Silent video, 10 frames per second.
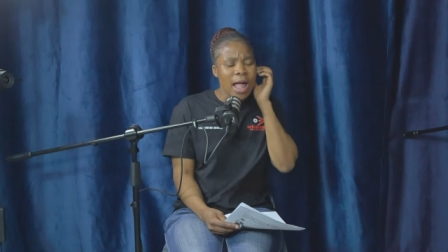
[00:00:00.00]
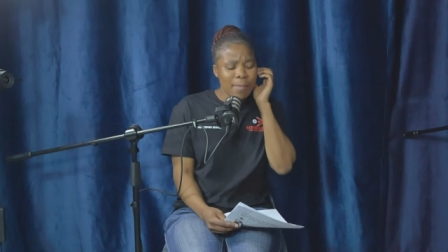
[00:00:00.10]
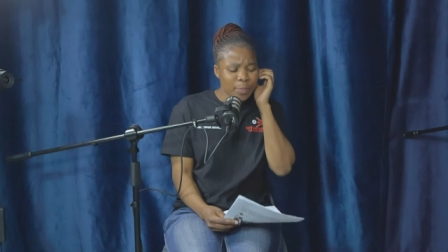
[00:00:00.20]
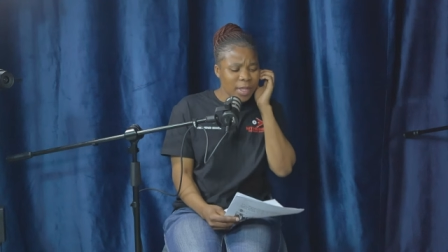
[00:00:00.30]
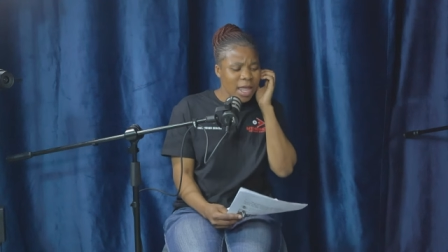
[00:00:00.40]
Uh,
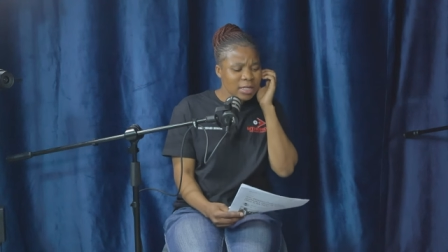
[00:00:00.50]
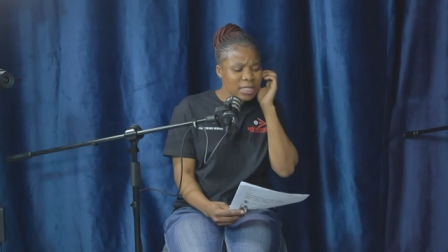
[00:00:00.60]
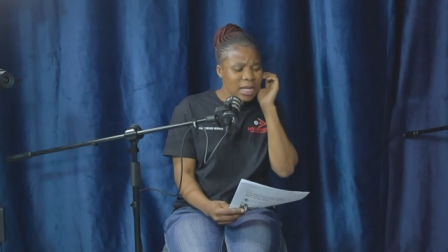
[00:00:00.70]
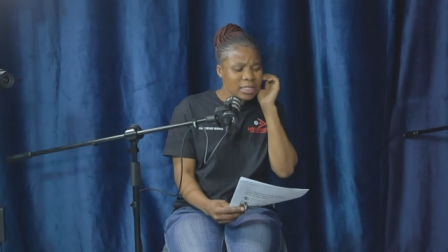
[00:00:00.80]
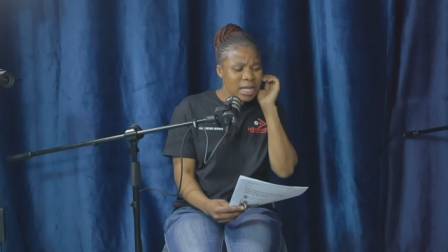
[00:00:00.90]
and
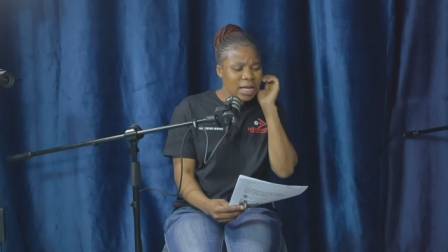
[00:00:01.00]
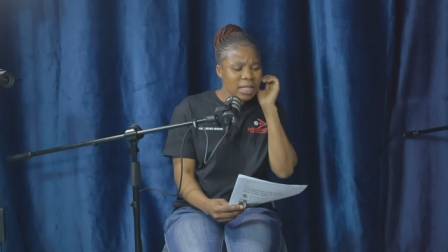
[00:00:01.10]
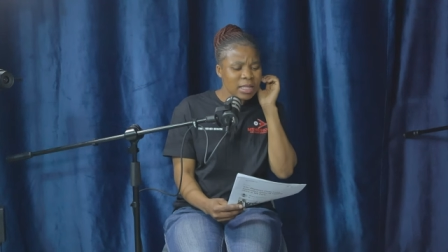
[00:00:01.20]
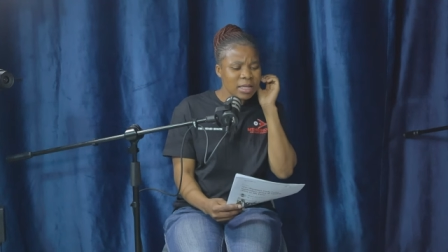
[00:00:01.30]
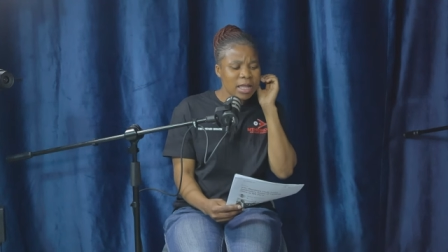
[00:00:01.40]
and
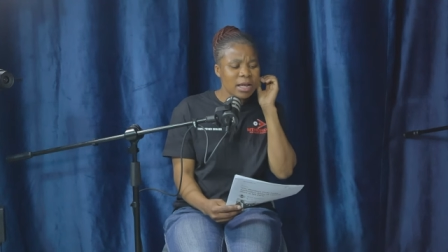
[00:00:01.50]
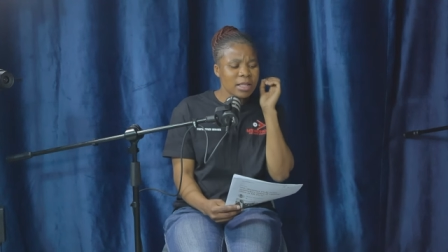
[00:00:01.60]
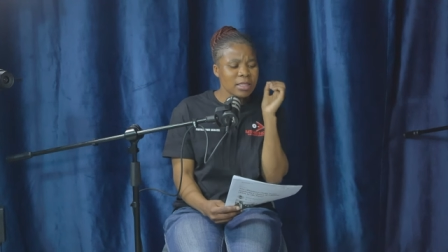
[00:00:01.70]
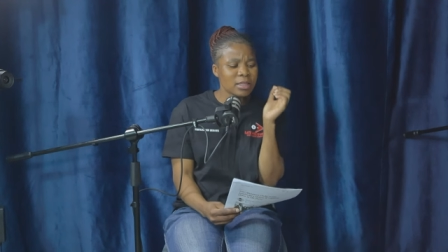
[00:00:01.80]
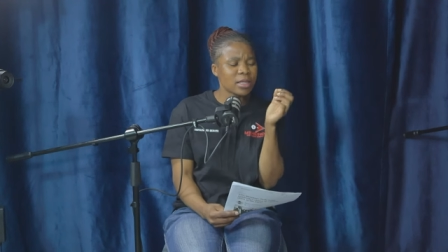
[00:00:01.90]
another
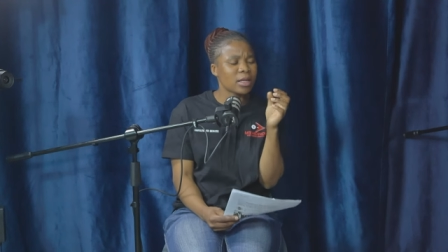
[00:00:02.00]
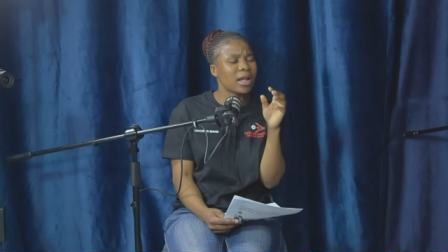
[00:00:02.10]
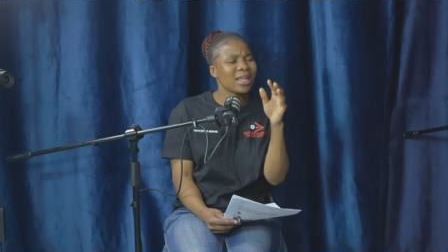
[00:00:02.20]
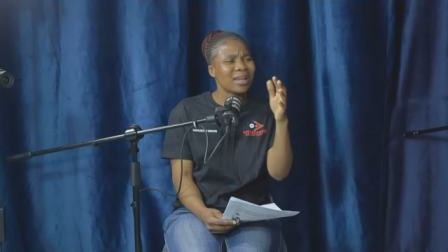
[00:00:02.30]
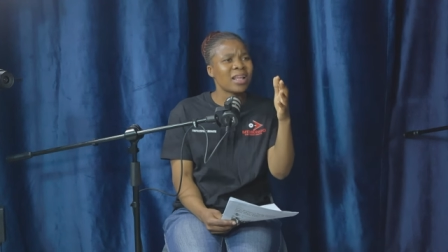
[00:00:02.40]
another thing,
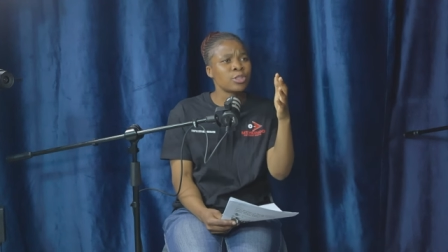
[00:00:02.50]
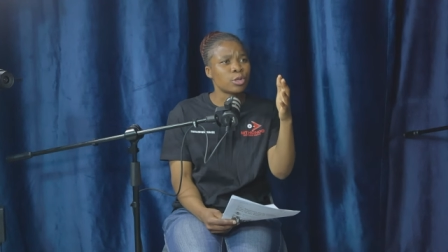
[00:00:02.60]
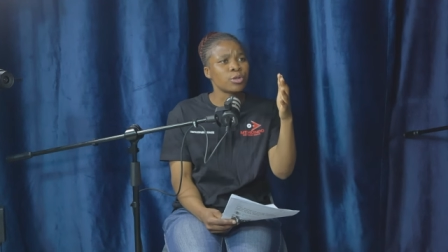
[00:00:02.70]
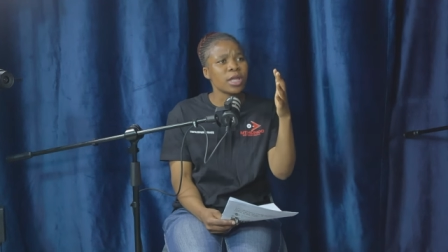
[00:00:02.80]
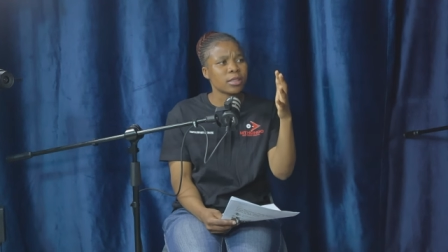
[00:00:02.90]
like let's
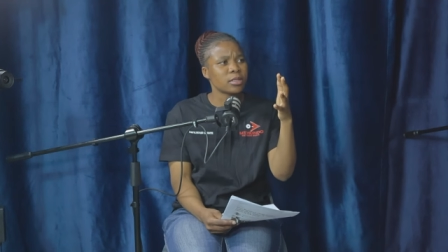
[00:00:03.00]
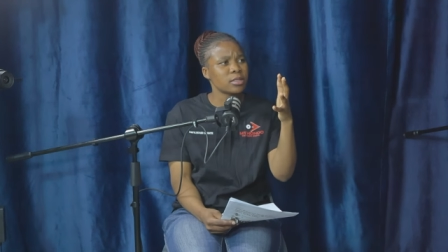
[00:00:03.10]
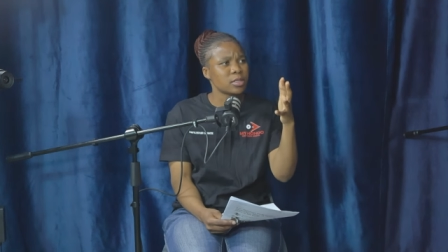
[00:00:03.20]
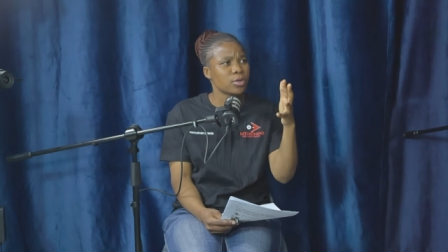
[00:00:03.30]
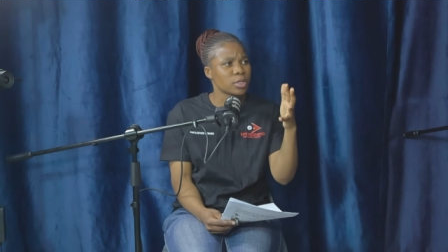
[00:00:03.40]
look at
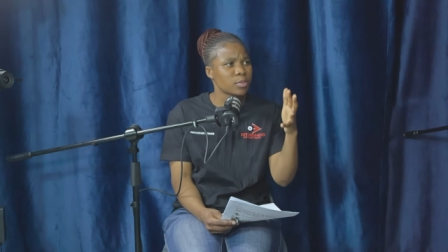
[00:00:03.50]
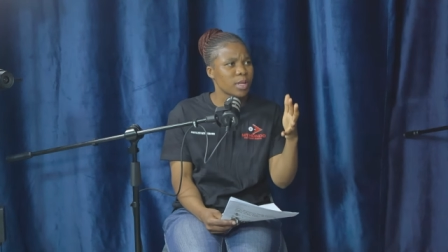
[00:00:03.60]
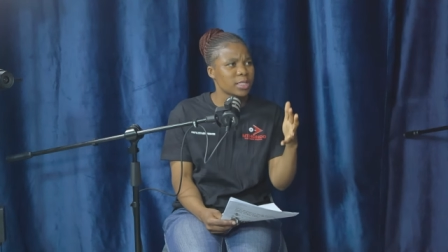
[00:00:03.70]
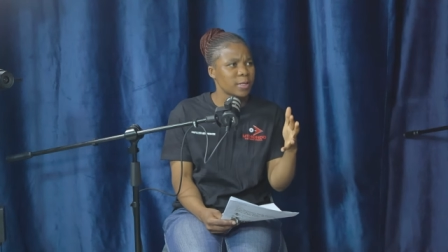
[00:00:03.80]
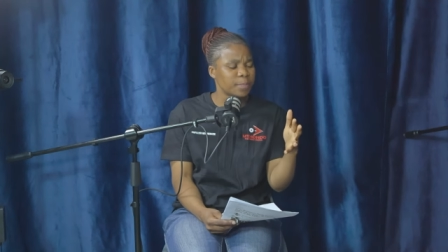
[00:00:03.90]
this serious
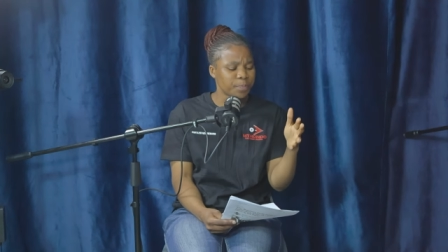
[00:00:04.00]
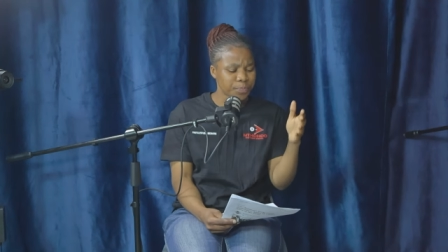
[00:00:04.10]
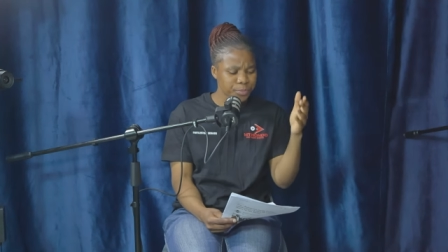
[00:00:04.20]
matter.